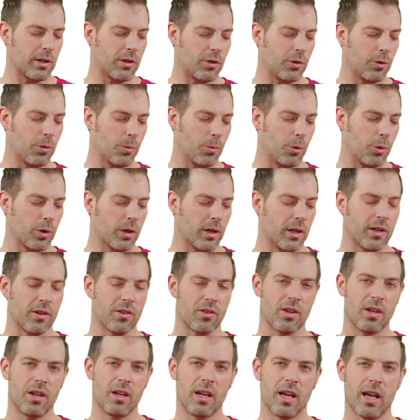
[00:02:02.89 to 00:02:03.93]
to do more
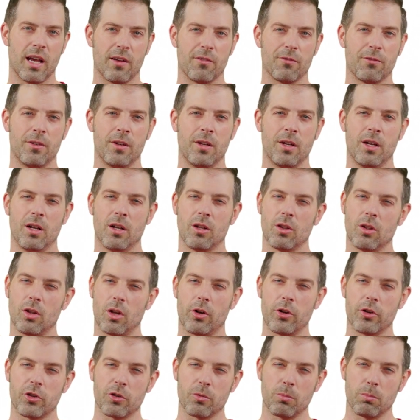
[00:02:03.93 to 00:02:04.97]
is have
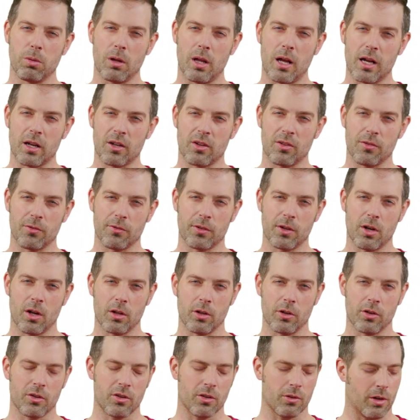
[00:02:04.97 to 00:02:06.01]
larger blocks of
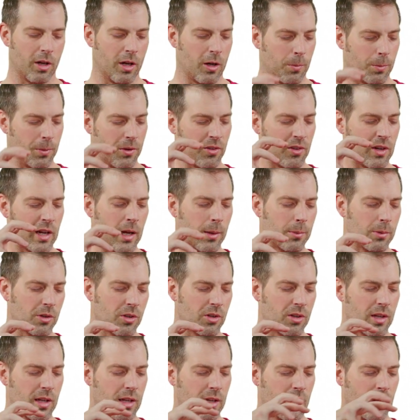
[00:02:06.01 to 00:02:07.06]
color to help
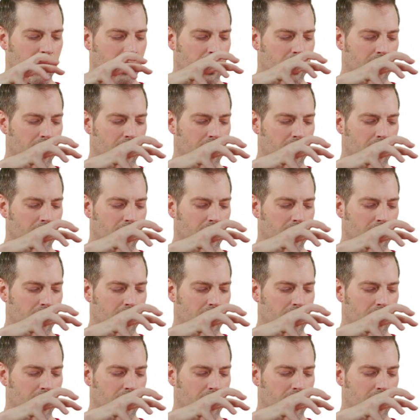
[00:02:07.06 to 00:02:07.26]
establish that